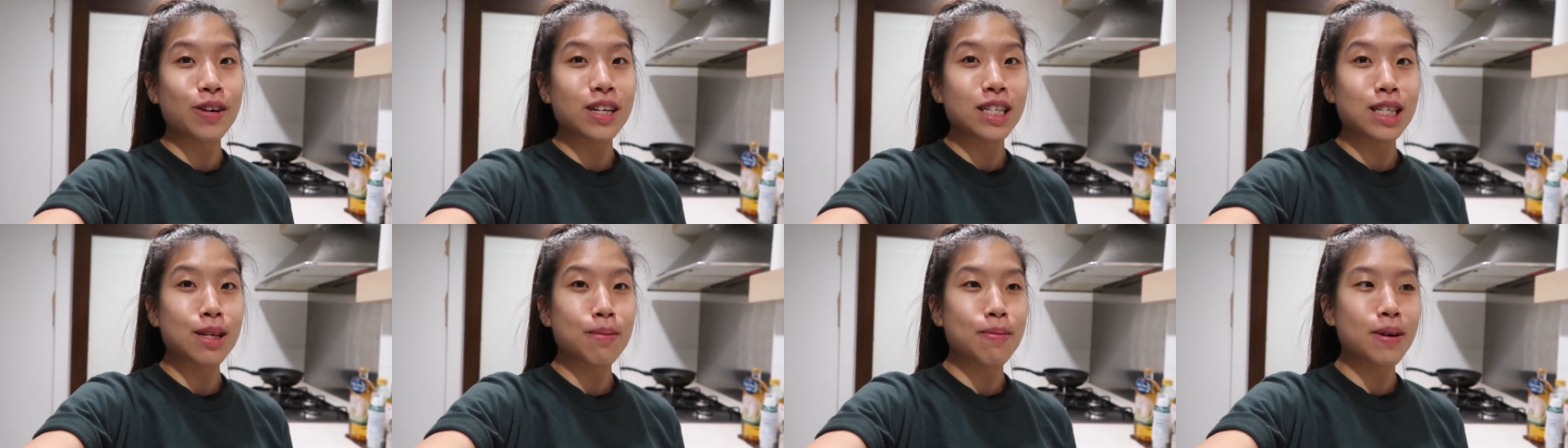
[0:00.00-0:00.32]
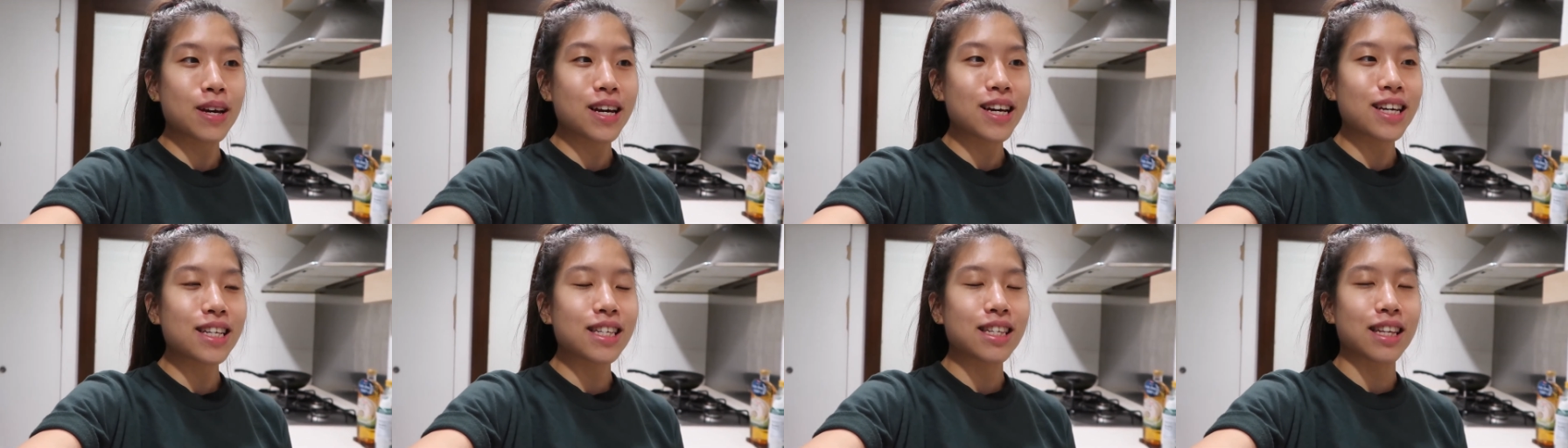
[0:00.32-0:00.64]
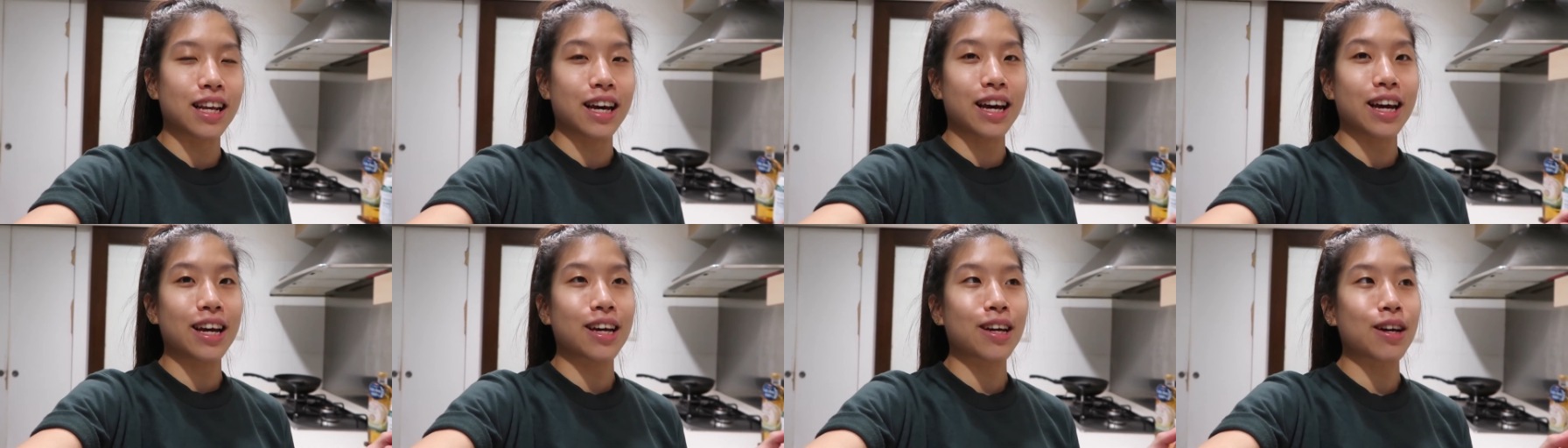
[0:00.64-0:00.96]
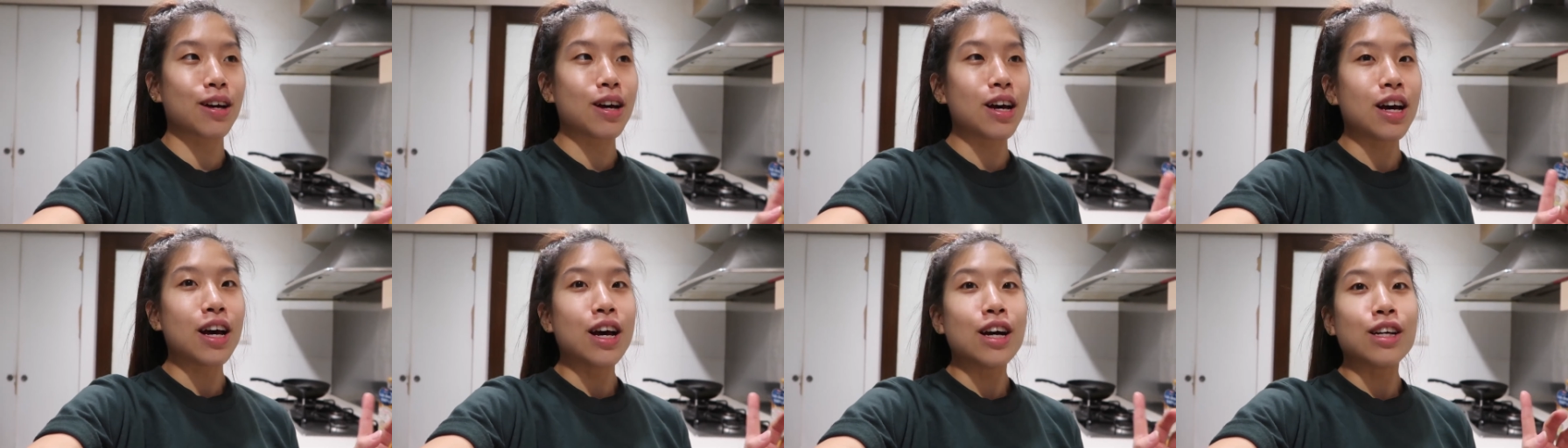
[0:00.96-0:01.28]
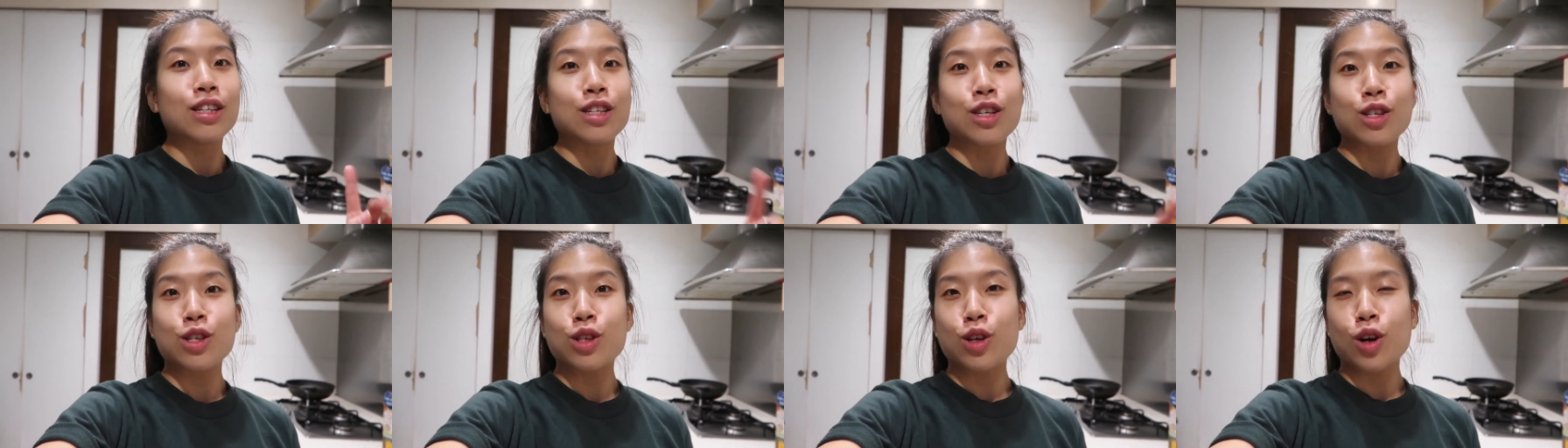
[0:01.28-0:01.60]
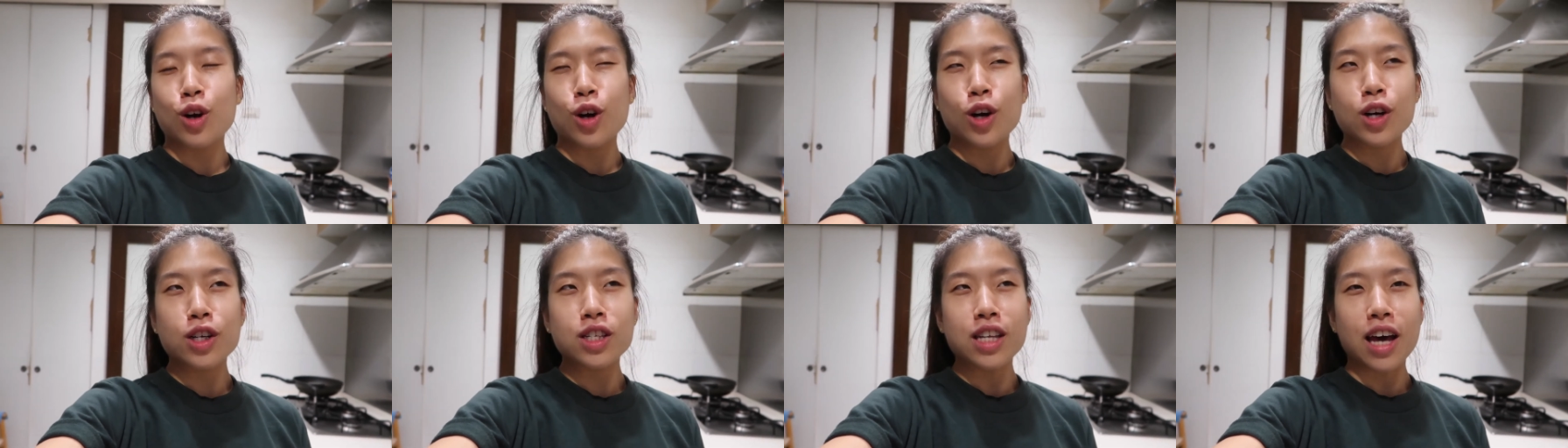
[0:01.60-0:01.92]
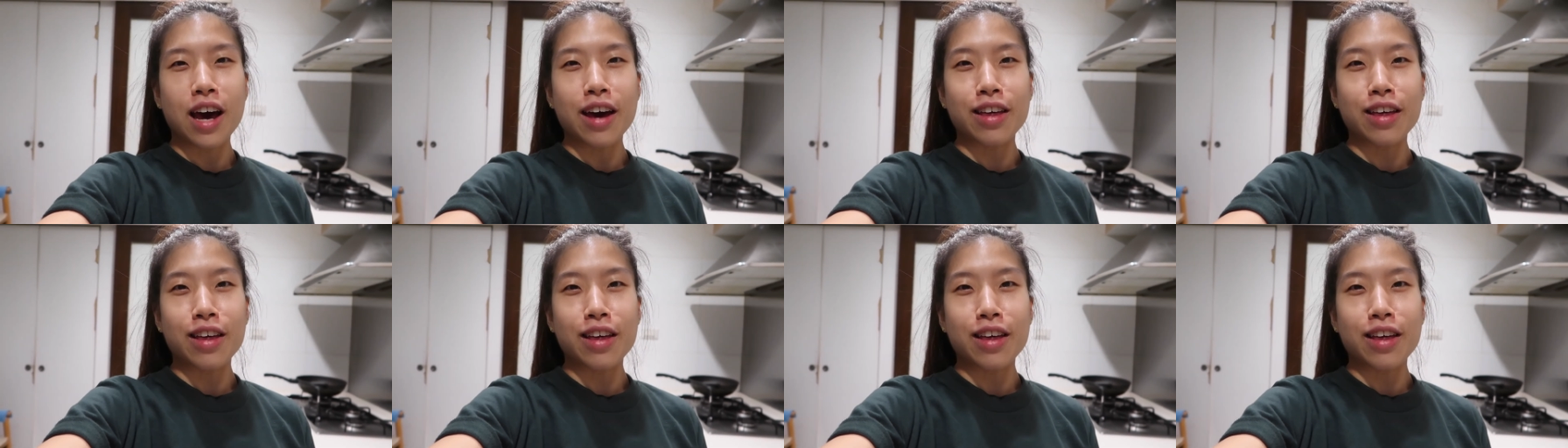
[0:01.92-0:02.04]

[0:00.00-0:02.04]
recipes like desserts.